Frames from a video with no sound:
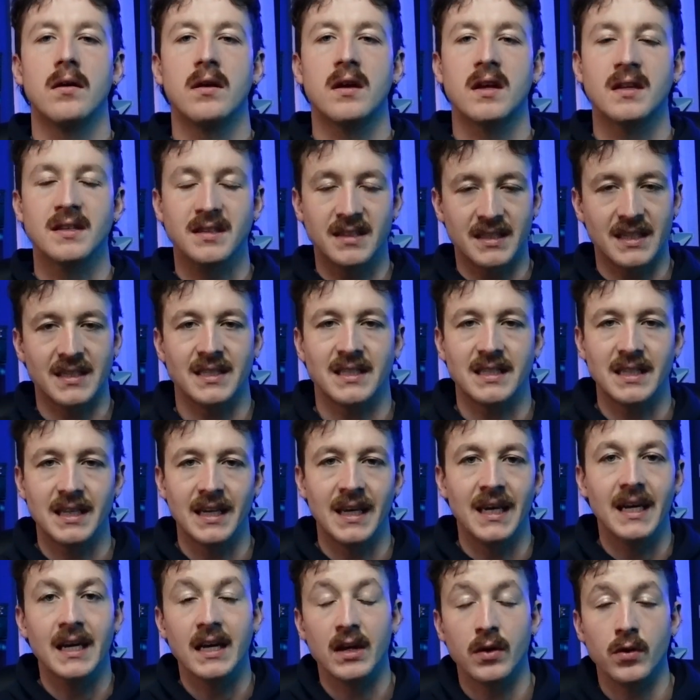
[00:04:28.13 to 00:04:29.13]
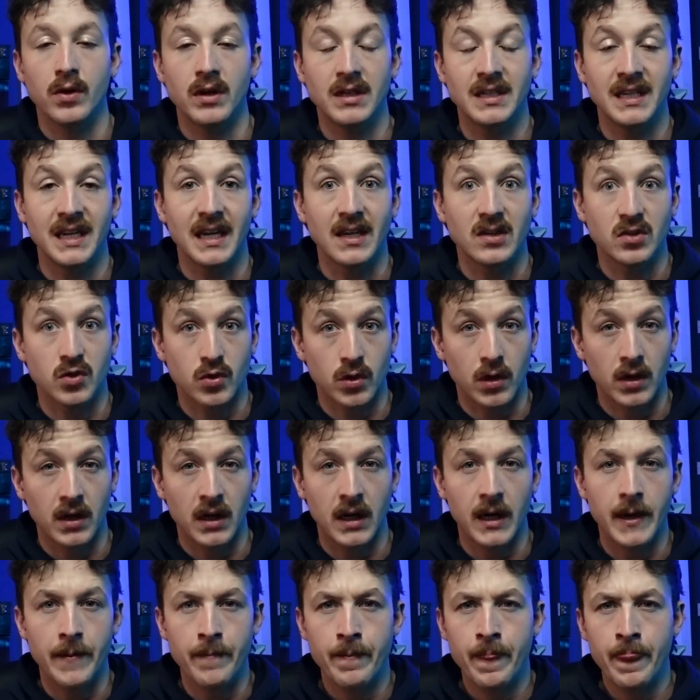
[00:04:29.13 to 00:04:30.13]
consistently in order to get
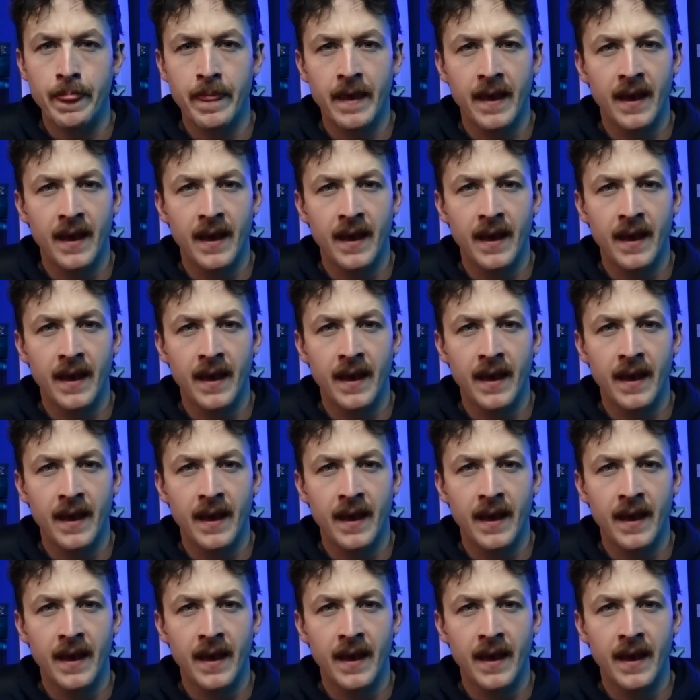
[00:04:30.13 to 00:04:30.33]
stronger.